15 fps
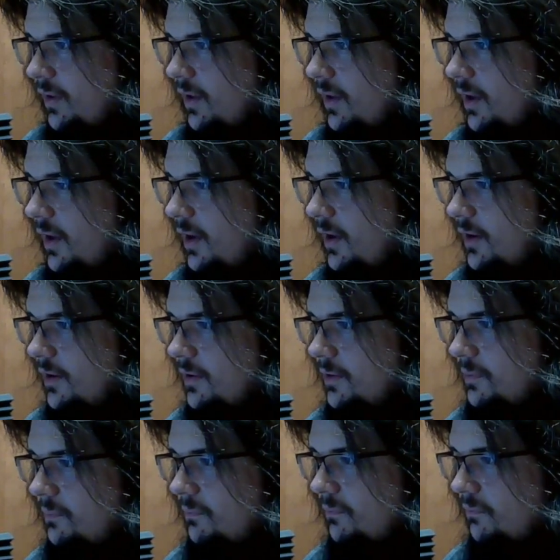Let
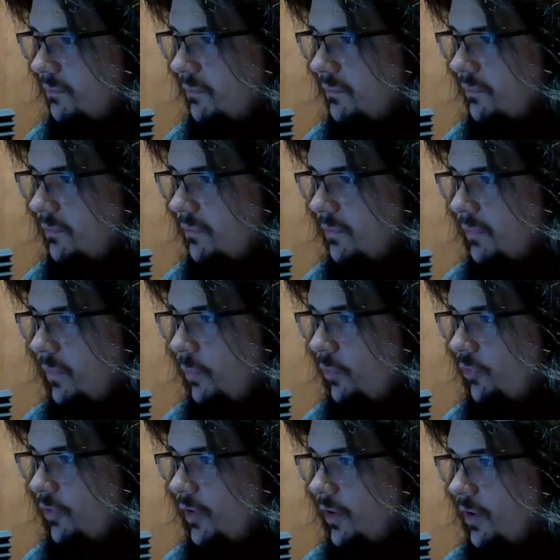me
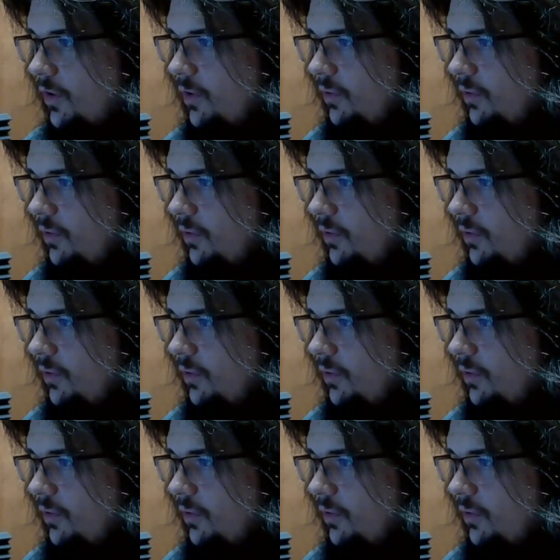see.